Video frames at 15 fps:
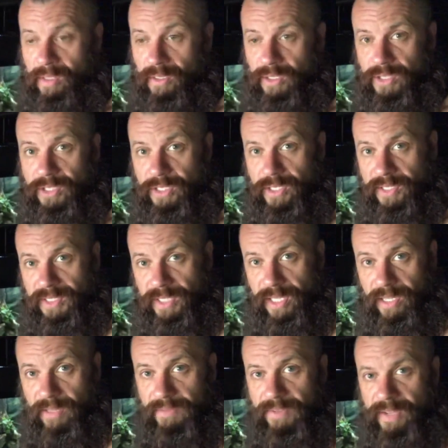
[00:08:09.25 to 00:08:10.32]
there's an
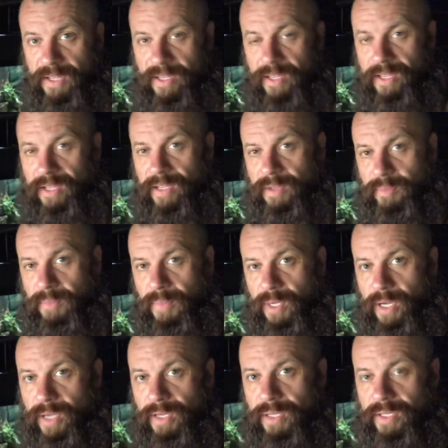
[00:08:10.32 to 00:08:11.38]
incentive.
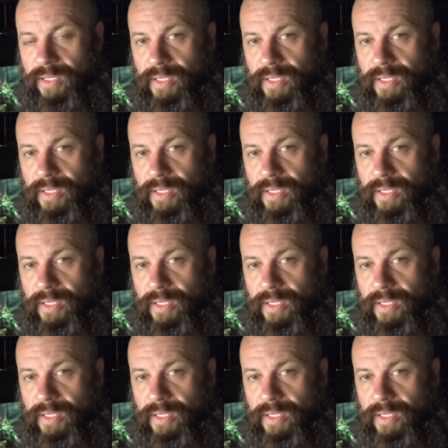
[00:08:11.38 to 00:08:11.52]
But